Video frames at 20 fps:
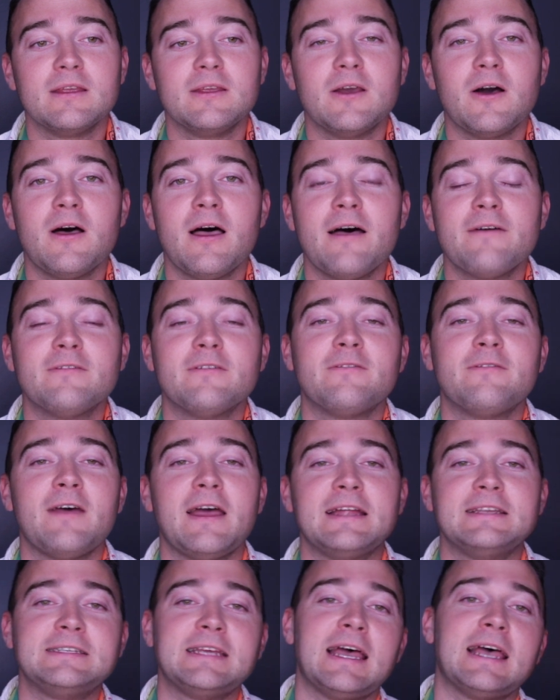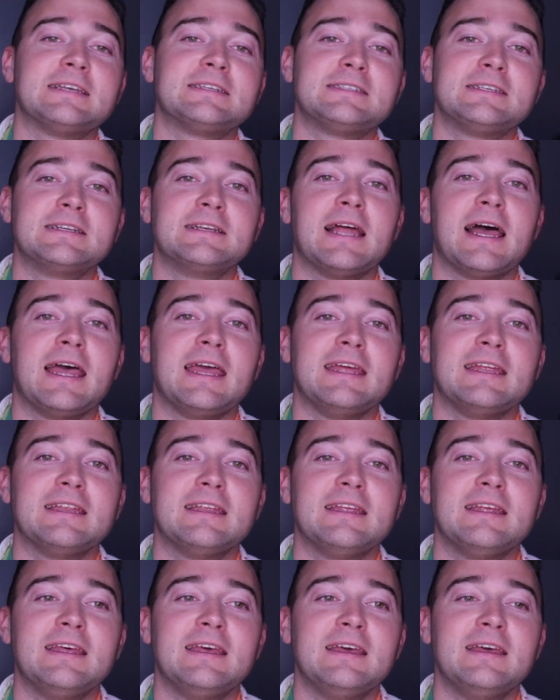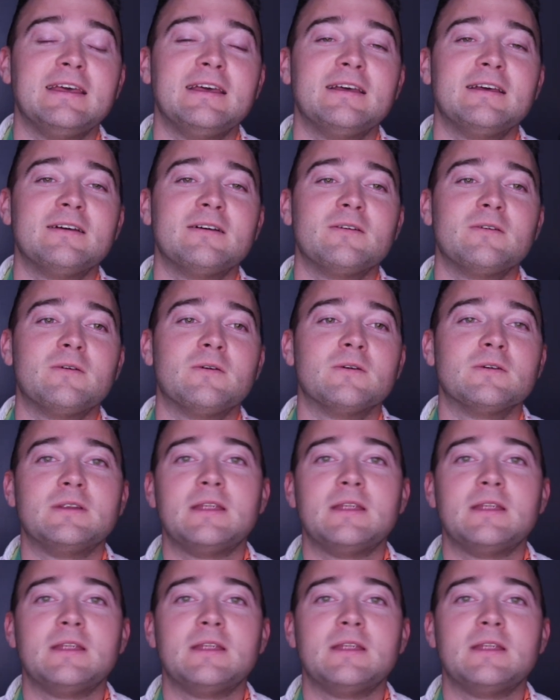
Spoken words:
y'all have a fantastic night or